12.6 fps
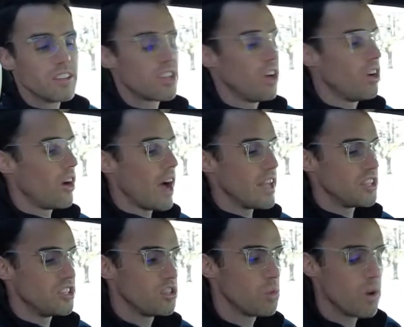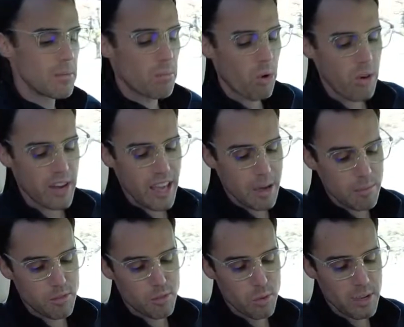So I do want to point out
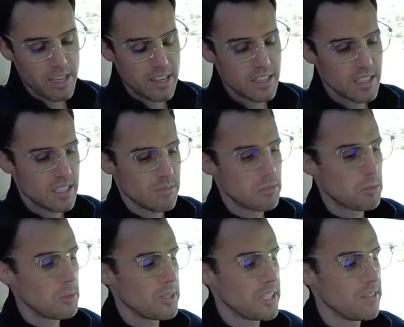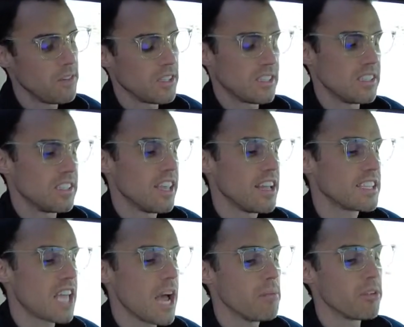before we get into some specifics, this does
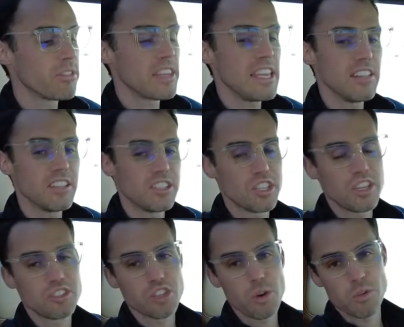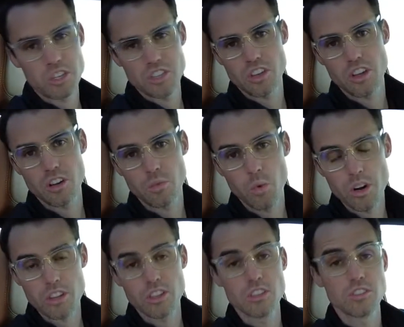come with keyless entry, which is going to
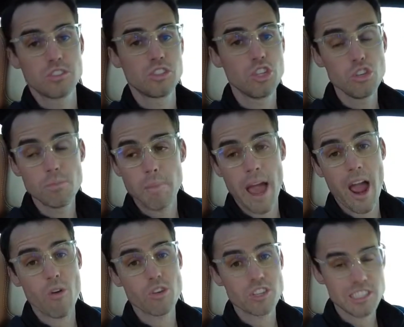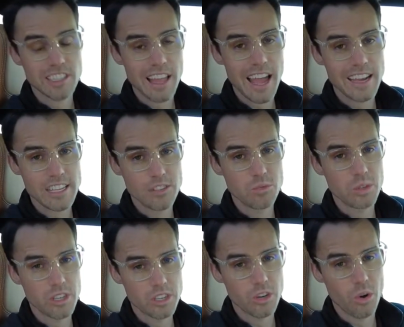work those two power sliding
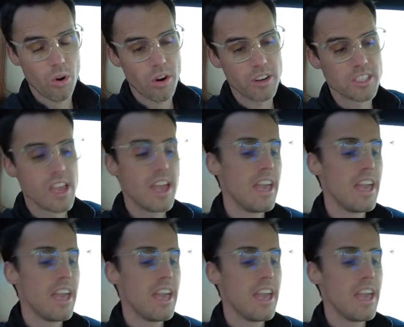rear doors.